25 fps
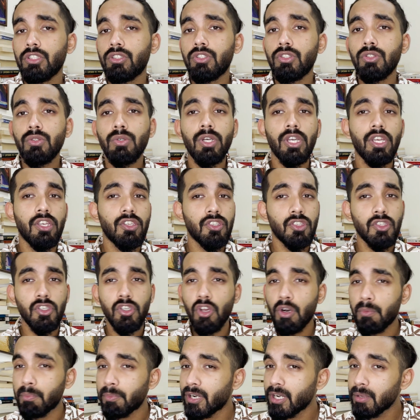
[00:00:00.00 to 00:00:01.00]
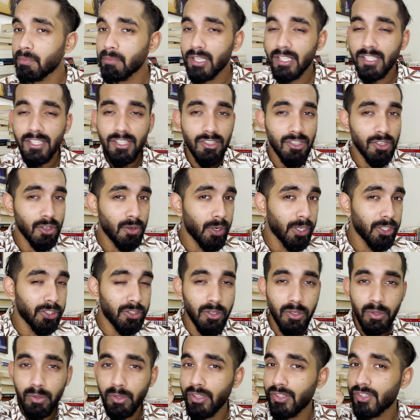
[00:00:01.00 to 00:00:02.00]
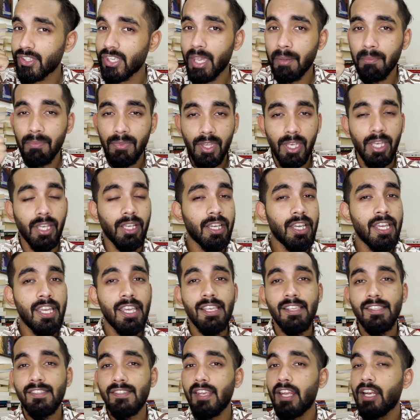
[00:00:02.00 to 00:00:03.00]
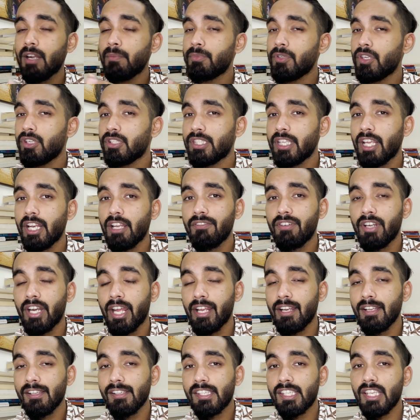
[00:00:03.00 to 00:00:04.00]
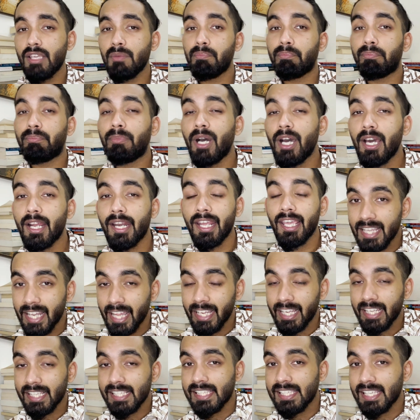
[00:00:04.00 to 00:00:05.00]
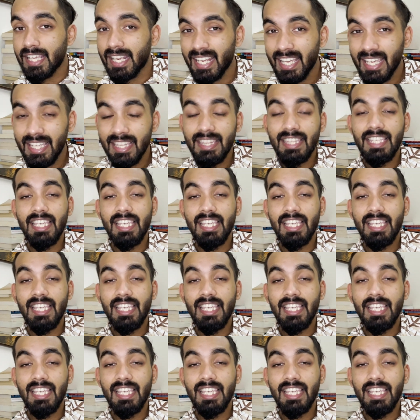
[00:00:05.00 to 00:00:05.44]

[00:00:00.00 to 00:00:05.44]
to do is you're pretty much going to do the same thing. Set up your Delaware LLC, but like I said, in